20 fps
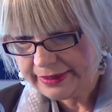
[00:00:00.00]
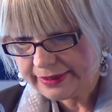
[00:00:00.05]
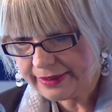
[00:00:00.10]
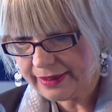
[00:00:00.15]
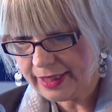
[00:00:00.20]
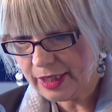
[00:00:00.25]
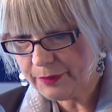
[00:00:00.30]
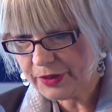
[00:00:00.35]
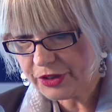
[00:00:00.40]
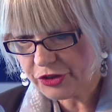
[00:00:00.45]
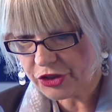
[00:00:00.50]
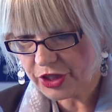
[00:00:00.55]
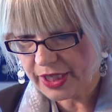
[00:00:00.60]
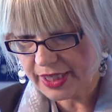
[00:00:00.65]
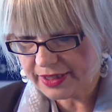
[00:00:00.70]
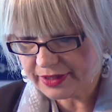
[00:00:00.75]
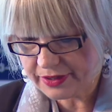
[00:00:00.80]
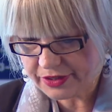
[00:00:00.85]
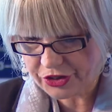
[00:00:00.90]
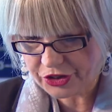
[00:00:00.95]
climate
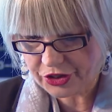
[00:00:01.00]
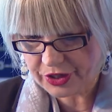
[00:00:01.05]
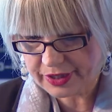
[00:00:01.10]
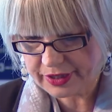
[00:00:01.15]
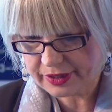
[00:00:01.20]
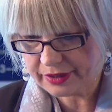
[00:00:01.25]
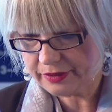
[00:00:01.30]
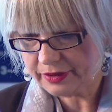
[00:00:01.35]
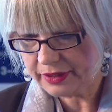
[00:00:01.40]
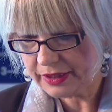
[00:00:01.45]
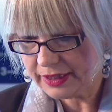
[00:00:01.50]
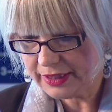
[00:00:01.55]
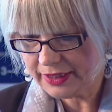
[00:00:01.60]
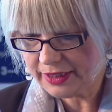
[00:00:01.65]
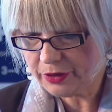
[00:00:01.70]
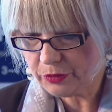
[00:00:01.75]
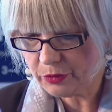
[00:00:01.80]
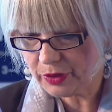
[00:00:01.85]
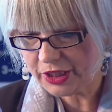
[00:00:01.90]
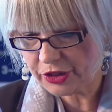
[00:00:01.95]
change,
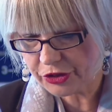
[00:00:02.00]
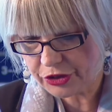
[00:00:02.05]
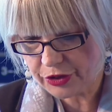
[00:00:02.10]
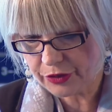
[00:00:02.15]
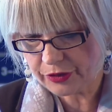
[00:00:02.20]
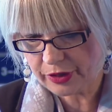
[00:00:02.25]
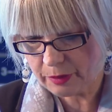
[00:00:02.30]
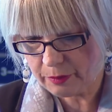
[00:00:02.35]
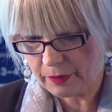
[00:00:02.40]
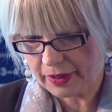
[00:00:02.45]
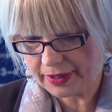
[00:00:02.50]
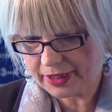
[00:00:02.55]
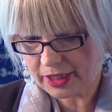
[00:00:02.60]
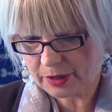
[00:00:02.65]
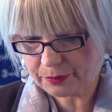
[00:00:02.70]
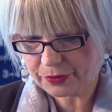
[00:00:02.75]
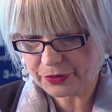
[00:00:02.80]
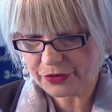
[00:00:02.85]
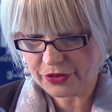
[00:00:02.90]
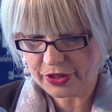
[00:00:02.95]
EU internal
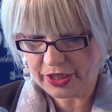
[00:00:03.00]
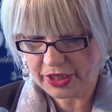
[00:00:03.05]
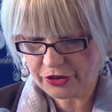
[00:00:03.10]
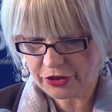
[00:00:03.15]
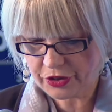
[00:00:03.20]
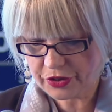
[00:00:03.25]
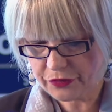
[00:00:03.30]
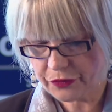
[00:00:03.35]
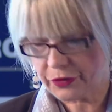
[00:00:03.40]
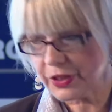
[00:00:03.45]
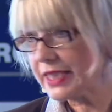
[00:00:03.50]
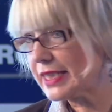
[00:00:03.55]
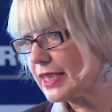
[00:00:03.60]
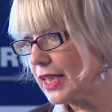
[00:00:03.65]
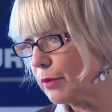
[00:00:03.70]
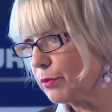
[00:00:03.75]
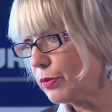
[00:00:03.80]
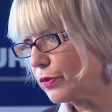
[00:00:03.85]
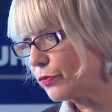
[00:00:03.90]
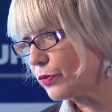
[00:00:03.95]
market procedures, for
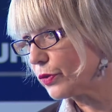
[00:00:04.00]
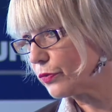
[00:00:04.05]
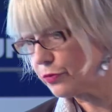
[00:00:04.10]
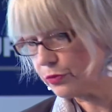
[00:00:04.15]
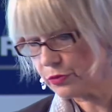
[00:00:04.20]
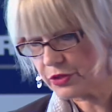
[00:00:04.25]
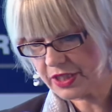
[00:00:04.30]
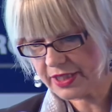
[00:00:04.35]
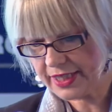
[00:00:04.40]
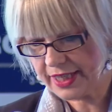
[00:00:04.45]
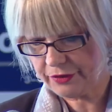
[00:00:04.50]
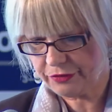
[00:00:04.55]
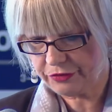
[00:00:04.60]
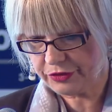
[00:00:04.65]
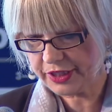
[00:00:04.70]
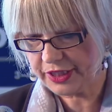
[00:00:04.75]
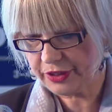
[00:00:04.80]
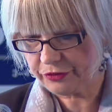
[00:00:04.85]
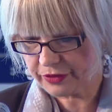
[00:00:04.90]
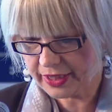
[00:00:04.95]
example, for food
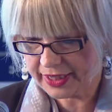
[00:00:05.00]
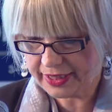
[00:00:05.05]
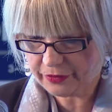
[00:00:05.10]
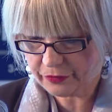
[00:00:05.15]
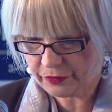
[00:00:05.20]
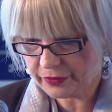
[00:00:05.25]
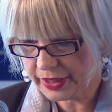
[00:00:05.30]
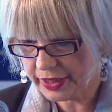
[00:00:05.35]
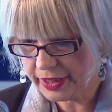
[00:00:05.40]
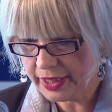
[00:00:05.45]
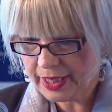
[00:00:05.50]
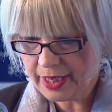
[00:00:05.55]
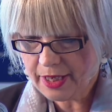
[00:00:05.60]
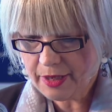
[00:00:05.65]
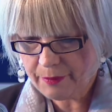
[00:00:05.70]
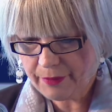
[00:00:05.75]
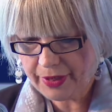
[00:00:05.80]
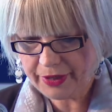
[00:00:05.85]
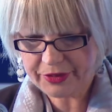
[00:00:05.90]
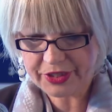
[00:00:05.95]
safety, railway,
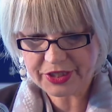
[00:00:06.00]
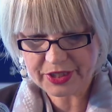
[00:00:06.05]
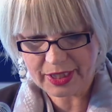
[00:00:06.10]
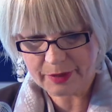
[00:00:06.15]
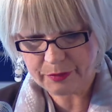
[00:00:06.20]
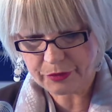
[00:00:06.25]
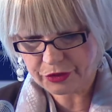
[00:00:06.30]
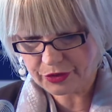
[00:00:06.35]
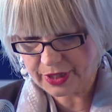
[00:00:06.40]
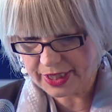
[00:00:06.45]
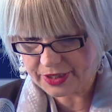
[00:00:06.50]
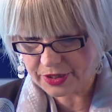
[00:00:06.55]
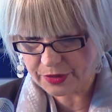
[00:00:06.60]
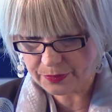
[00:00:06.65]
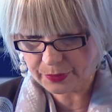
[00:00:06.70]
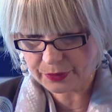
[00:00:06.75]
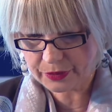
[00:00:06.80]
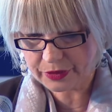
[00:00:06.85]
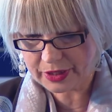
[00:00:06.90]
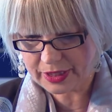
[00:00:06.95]
maritime
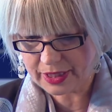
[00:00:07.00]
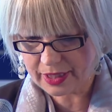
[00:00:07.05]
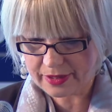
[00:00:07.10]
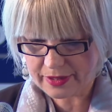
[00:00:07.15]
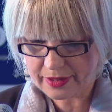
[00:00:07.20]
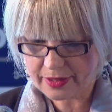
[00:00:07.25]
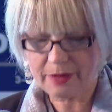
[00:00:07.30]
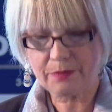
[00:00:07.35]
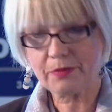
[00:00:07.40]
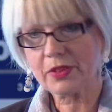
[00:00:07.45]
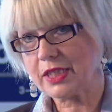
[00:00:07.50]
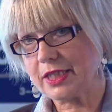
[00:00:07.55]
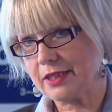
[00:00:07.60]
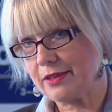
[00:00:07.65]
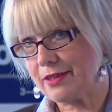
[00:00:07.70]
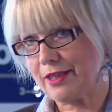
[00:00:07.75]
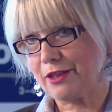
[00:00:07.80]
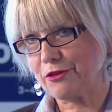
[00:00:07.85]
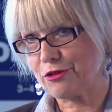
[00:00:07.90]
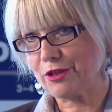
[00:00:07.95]
transport, customs,
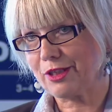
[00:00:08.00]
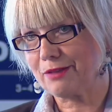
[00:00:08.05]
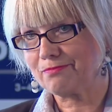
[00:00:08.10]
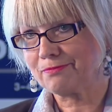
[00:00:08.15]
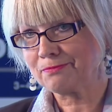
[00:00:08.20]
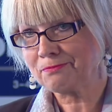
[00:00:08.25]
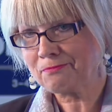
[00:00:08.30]
etc.